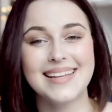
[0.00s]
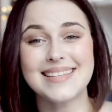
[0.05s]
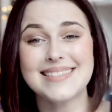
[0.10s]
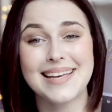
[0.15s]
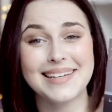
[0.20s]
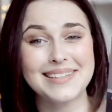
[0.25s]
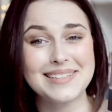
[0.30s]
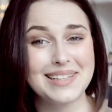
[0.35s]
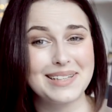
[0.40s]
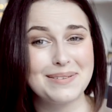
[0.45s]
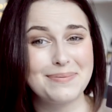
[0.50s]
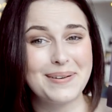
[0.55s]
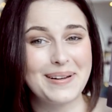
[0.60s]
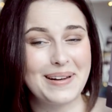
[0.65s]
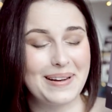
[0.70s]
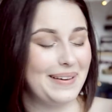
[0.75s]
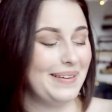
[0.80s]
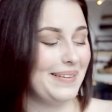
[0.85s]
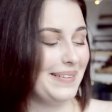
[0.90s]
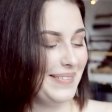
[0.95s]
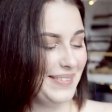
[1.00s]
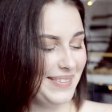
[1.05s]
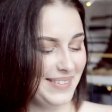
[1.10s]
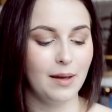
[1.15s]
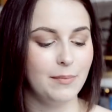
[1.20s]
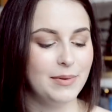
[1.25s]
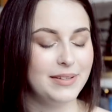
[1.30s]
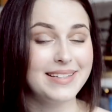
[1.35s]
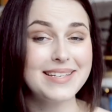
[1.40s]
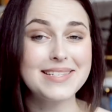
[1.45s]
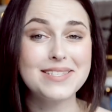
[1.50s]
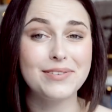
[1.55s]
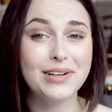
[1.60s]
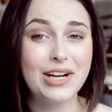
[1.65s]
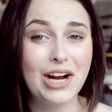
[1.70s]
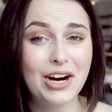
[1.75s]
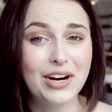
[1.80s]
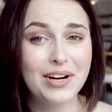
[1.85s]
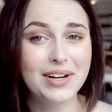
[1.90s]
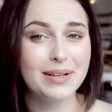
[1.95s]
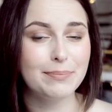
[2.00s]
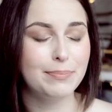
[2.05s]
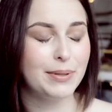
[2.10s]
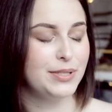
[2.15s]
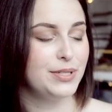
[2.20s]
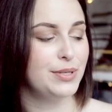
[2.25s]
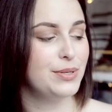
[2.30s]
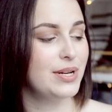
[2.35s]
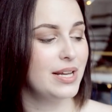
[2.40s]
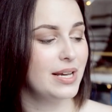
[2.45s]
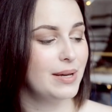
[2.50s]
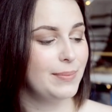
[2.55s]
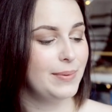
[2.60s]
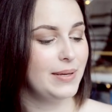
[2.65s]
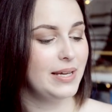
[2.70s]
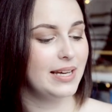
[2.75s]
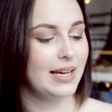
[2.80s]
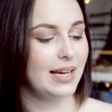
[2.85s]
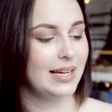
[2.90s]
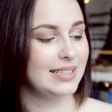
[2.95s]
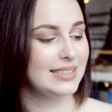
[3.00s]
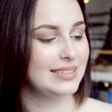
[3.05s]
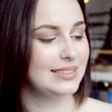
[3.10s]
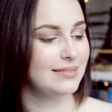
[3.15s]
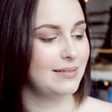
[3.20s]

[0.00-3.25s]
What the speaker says: That's actually pretty cute. I mean, disregarding Petunia being